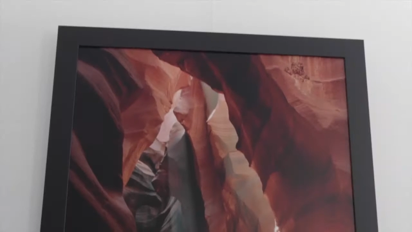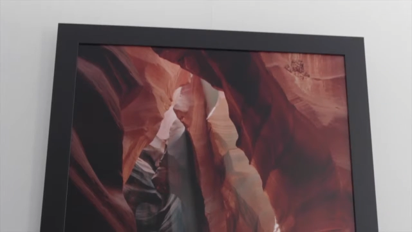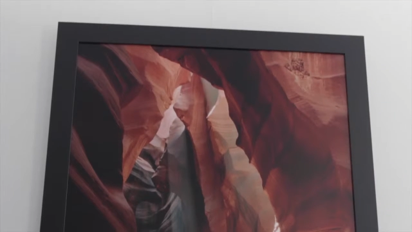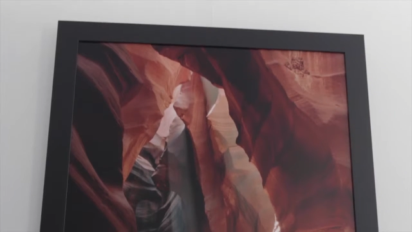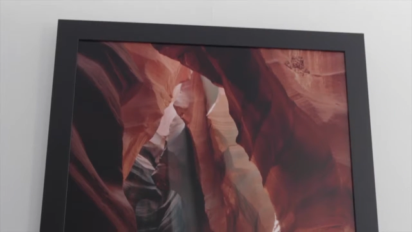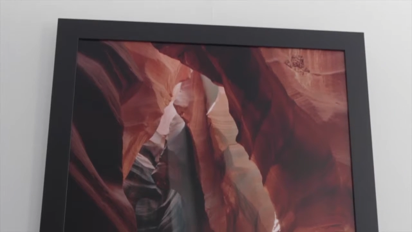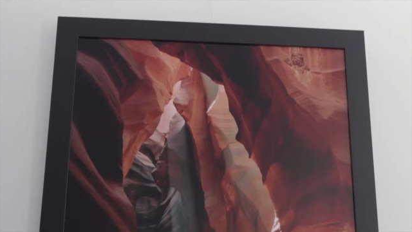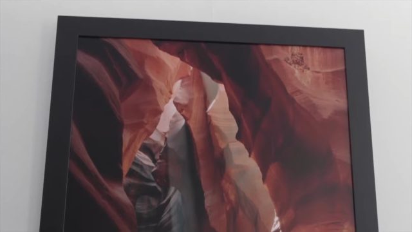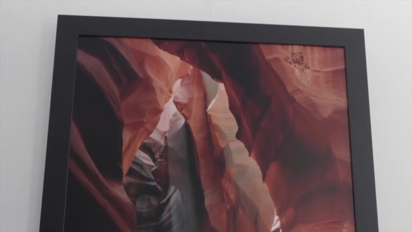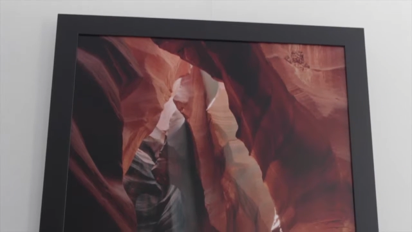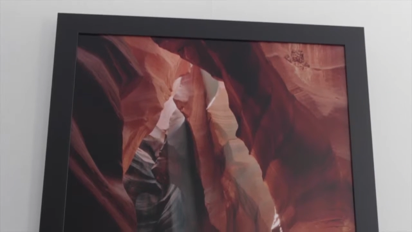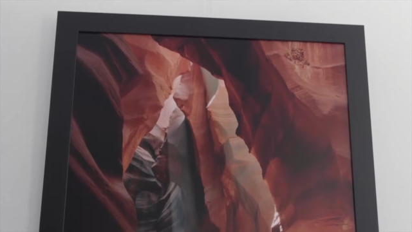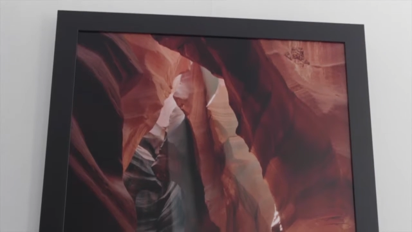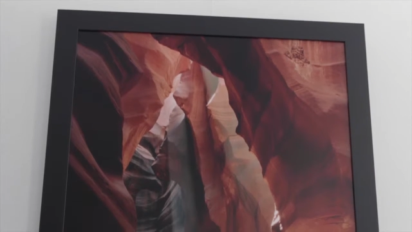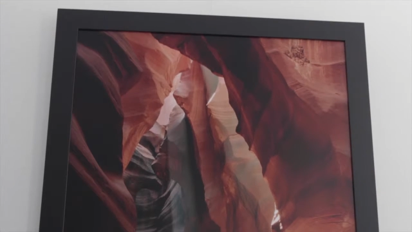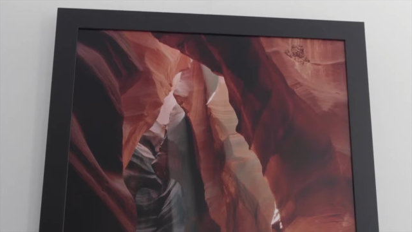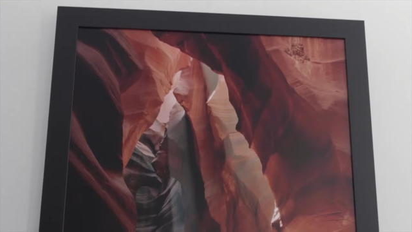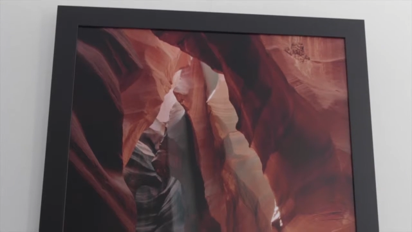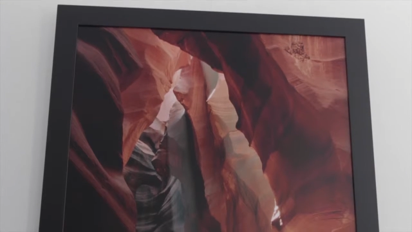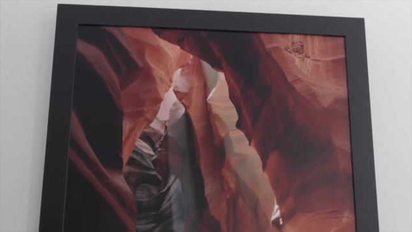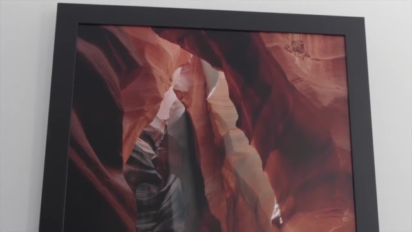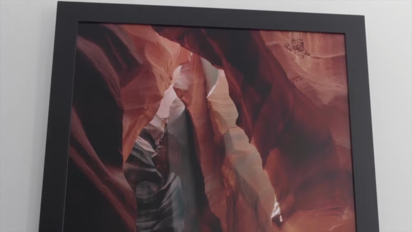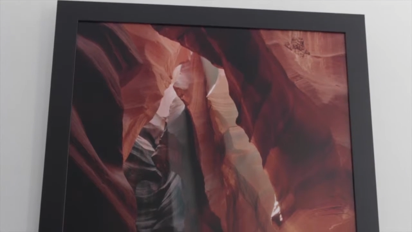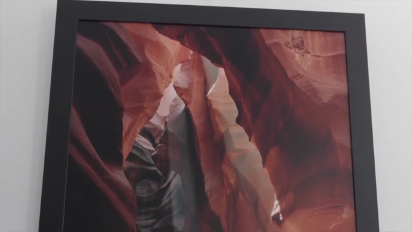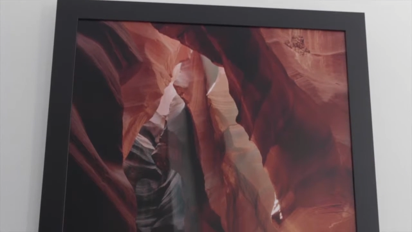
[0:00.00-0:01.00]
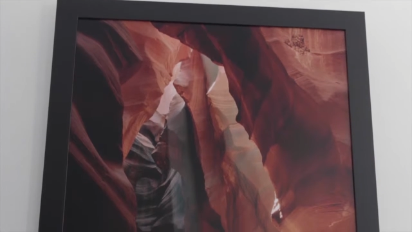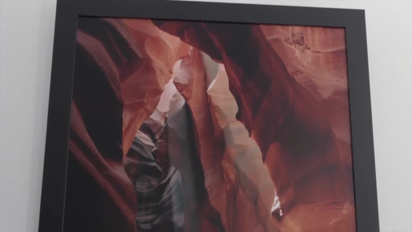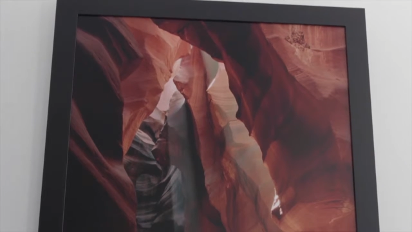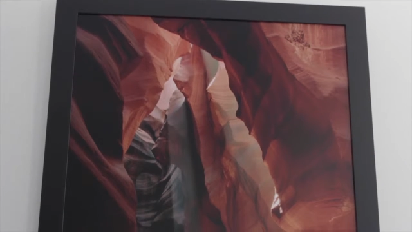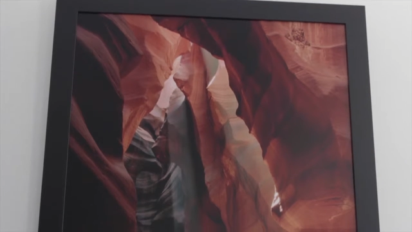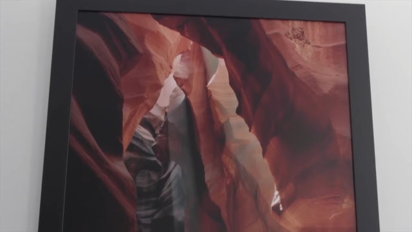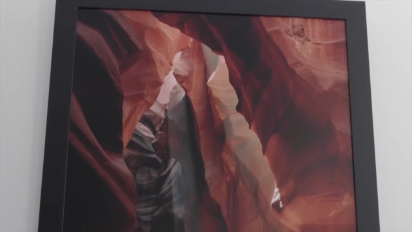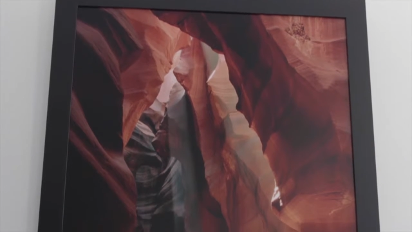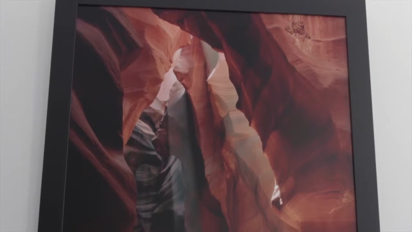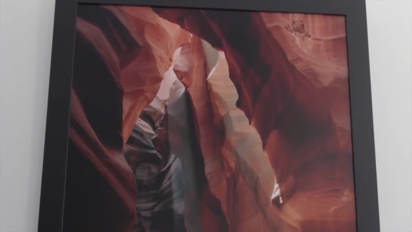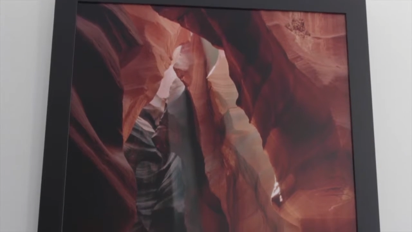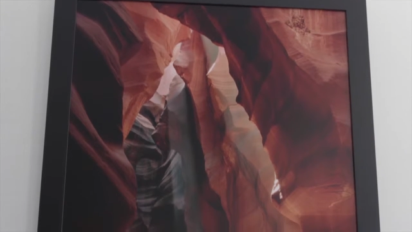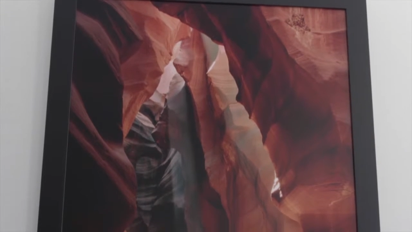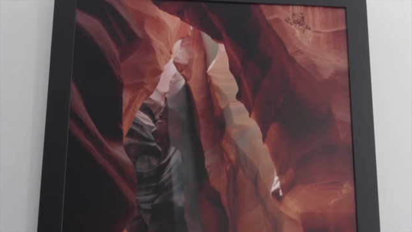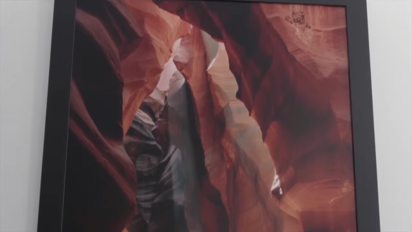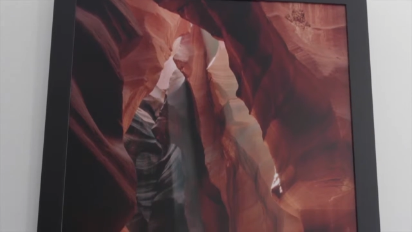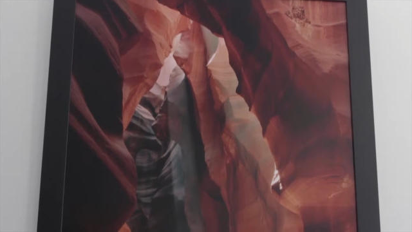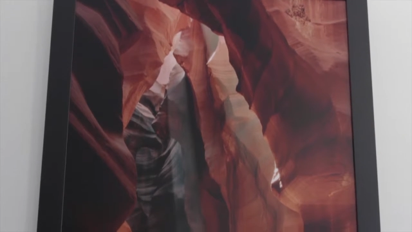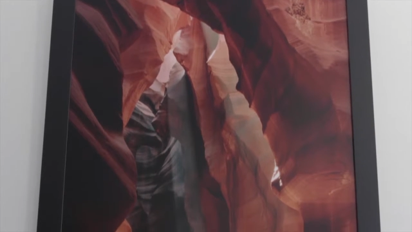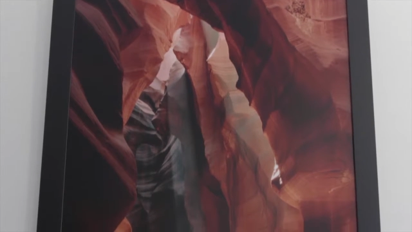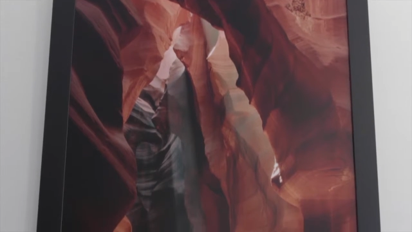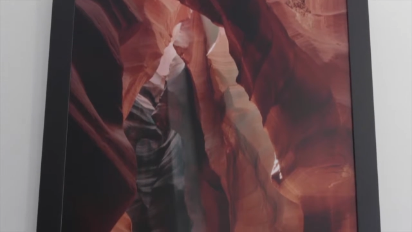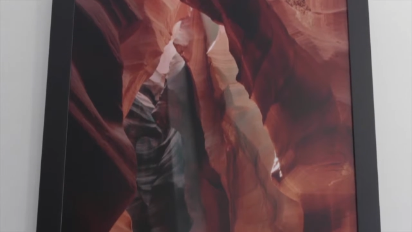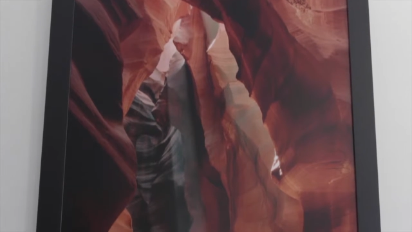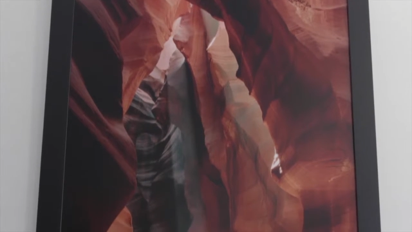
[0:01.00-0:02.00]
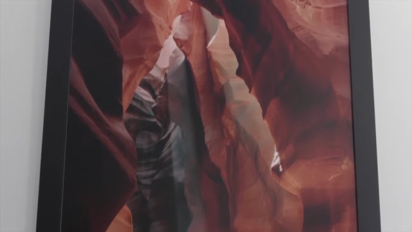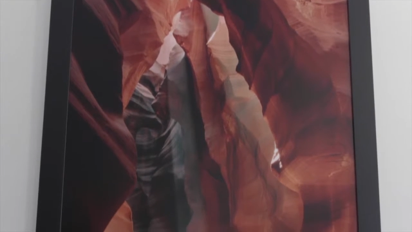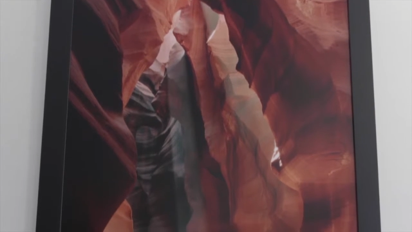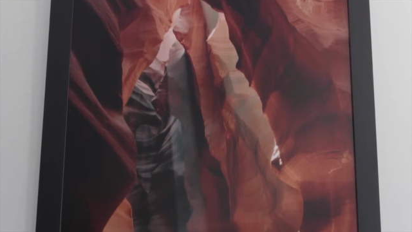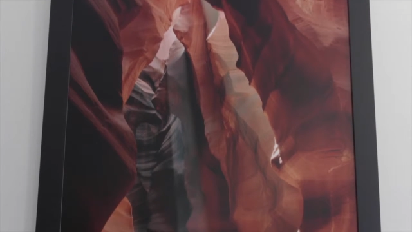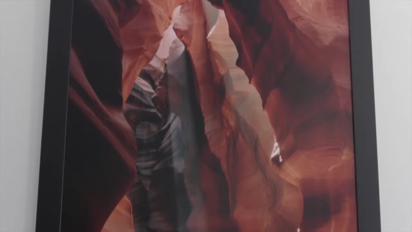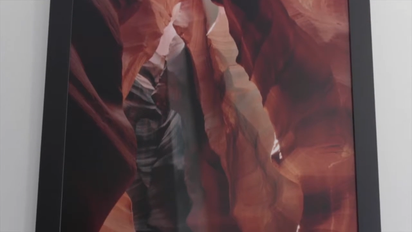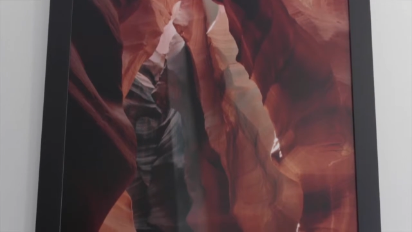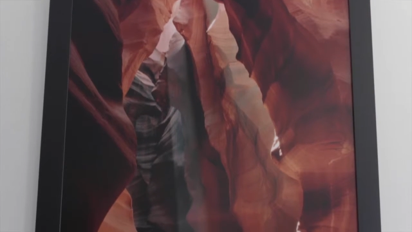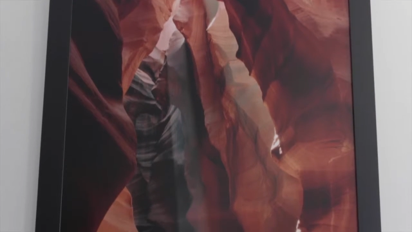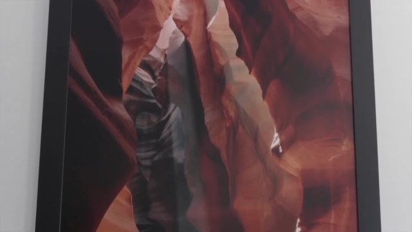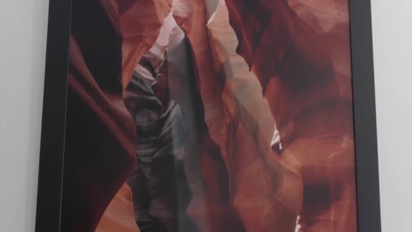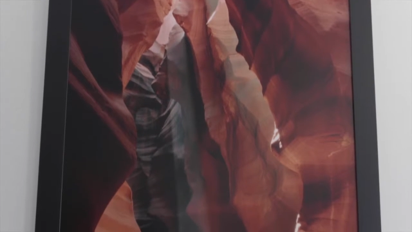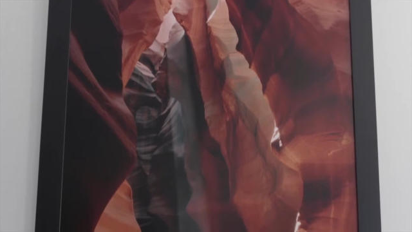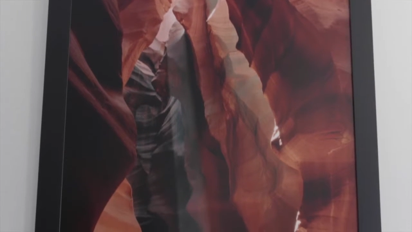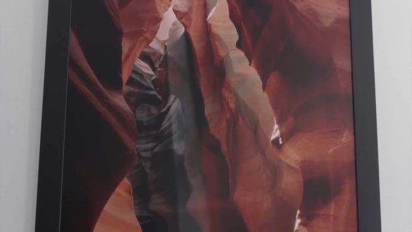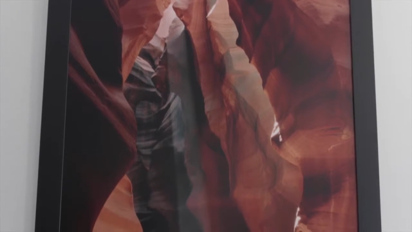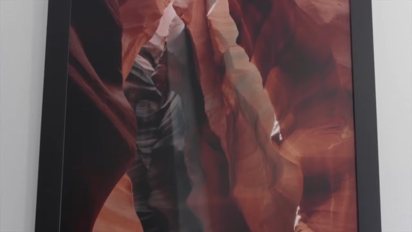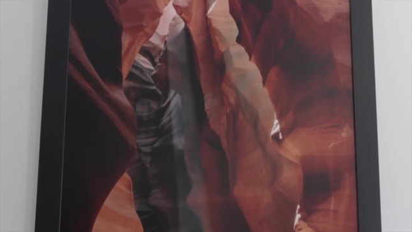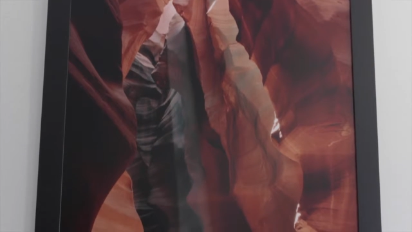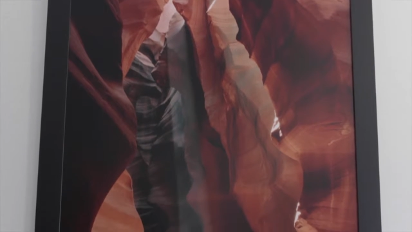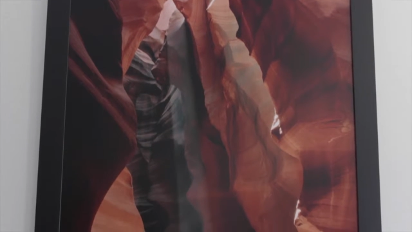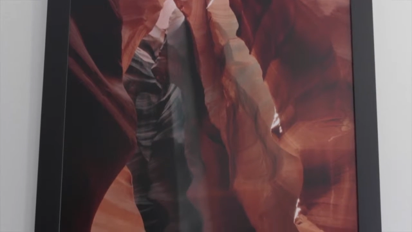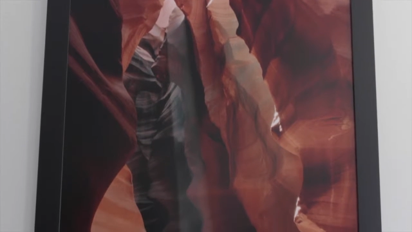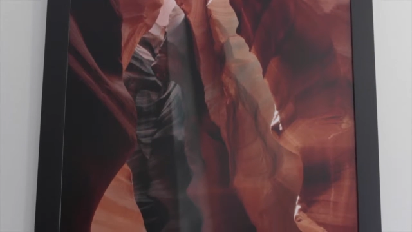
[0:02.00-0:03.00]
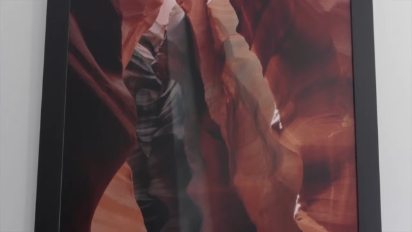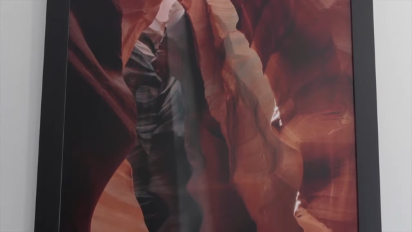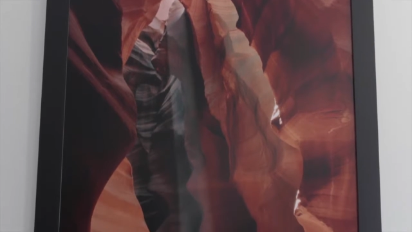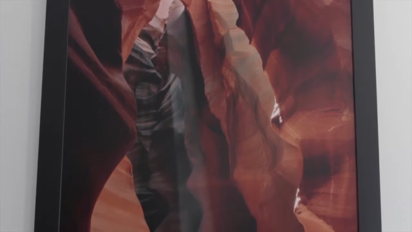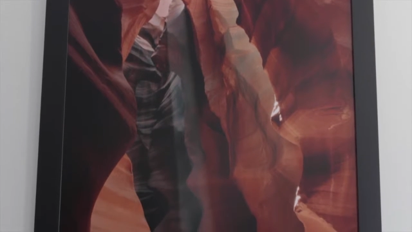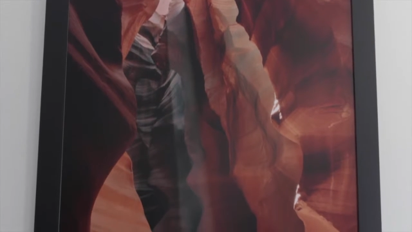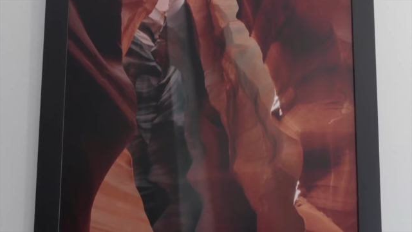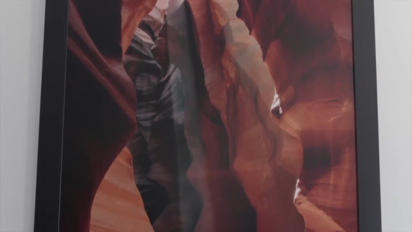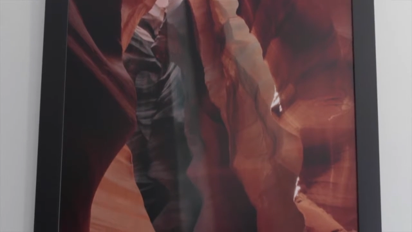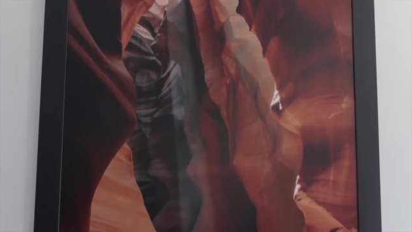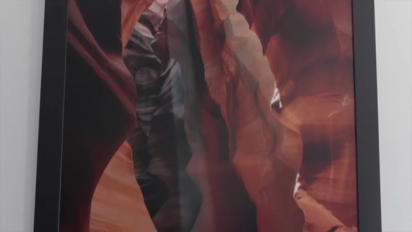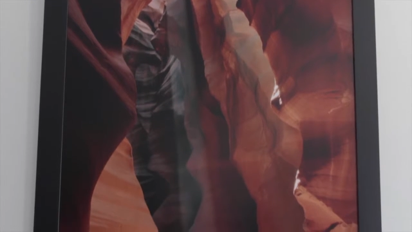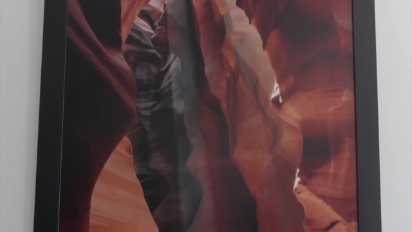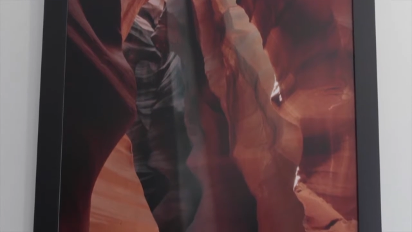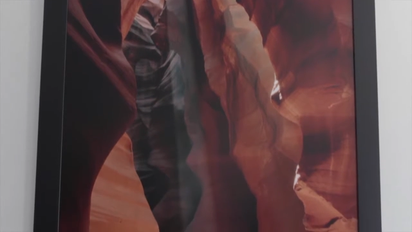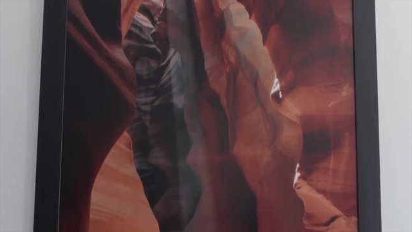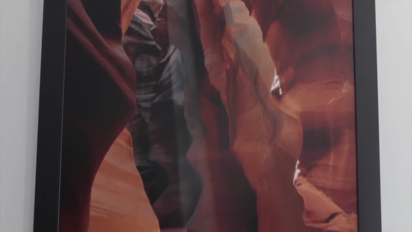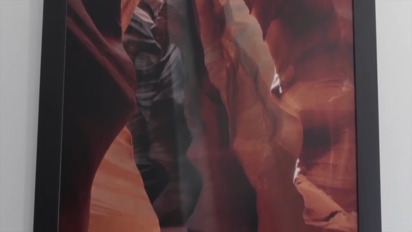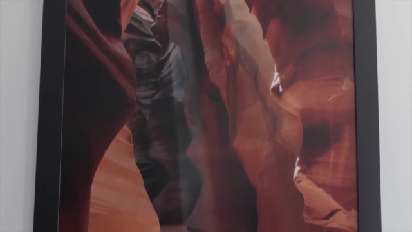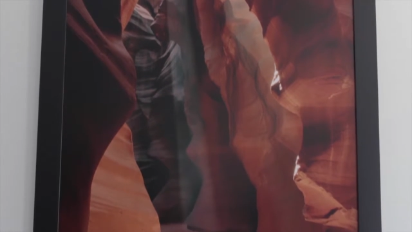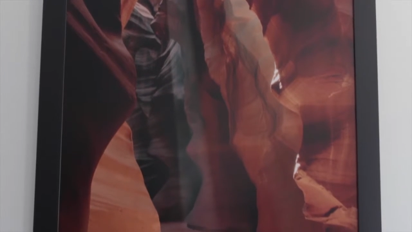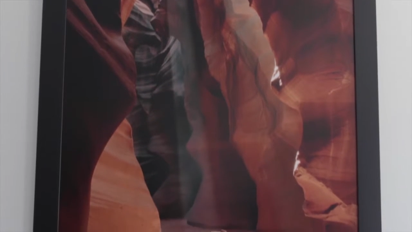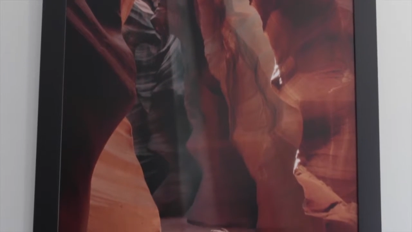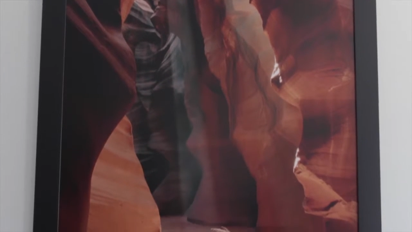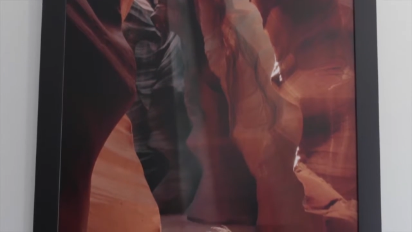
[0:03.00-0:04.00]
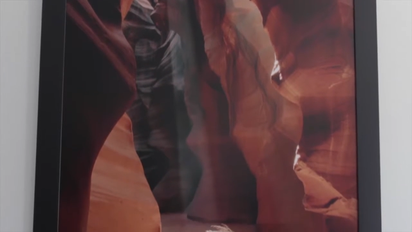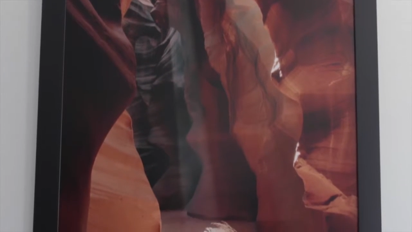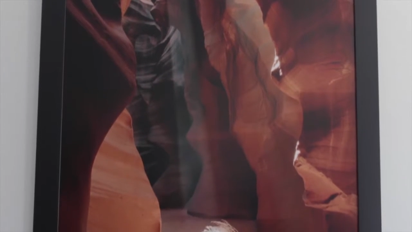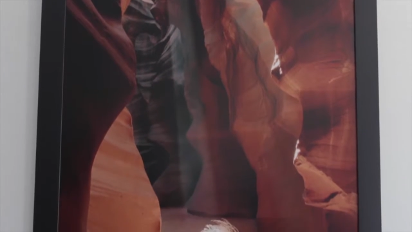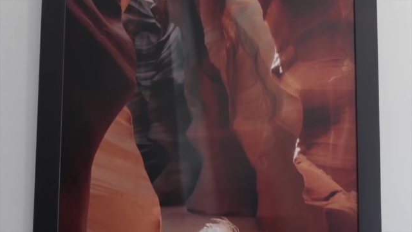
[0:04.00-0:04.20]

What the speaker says: No face is visible, so there are no lips to read.